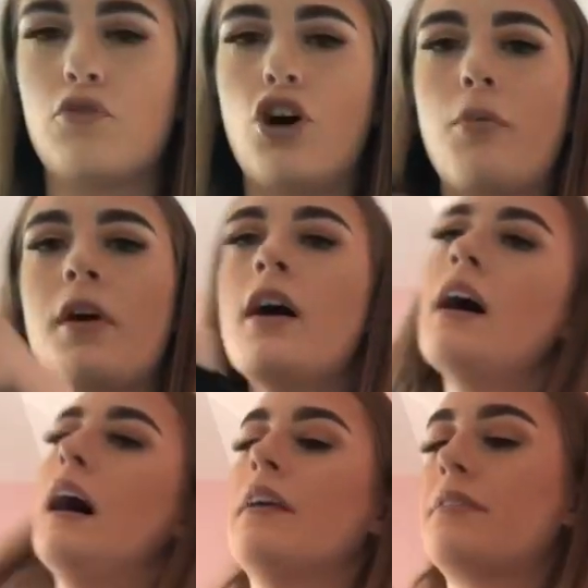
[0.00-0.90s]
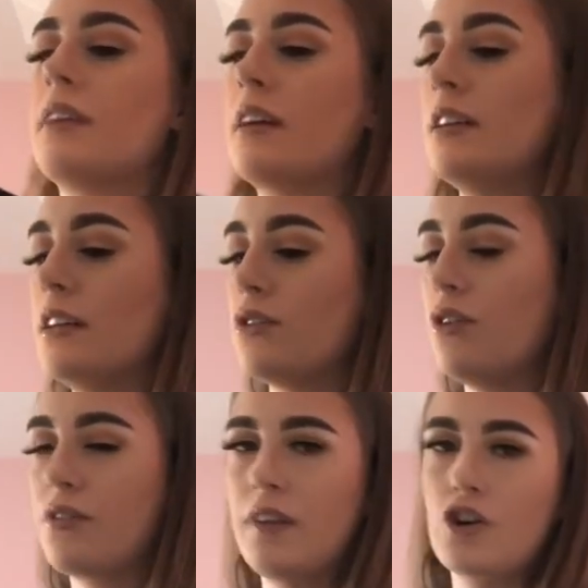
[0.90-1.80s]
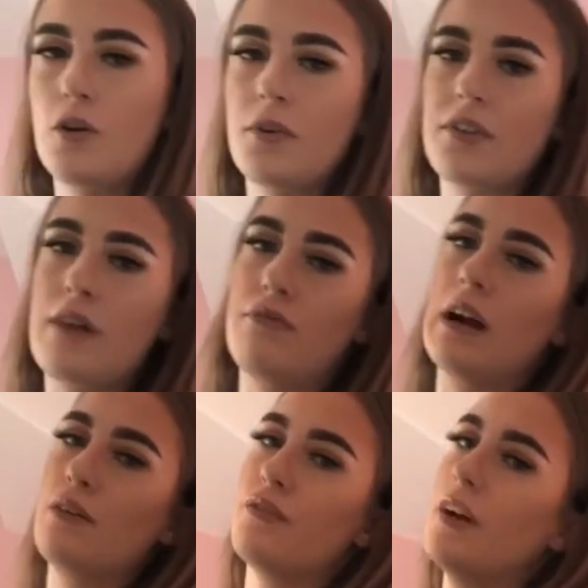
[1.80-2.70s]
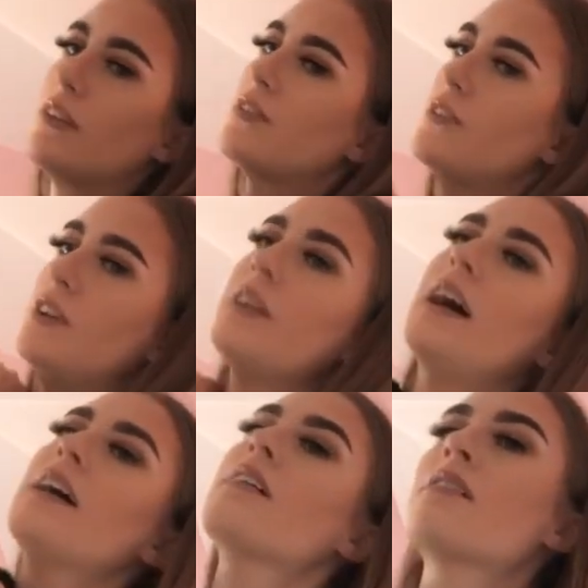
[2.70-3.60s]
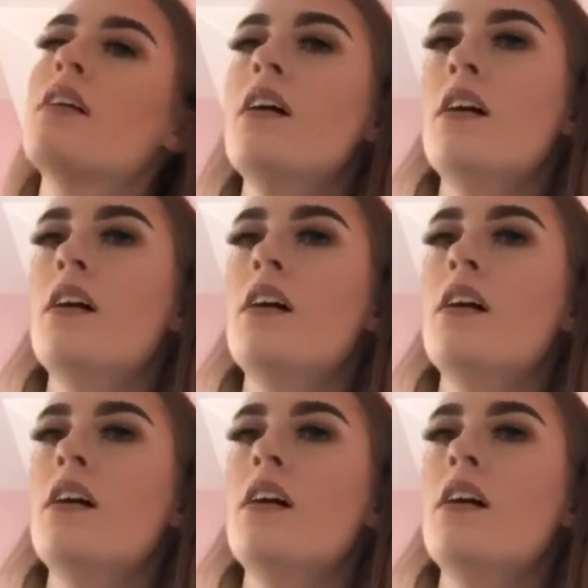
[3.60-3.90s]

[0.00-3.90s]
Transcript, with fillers: warm and it goes with like almost every outfit it's so nice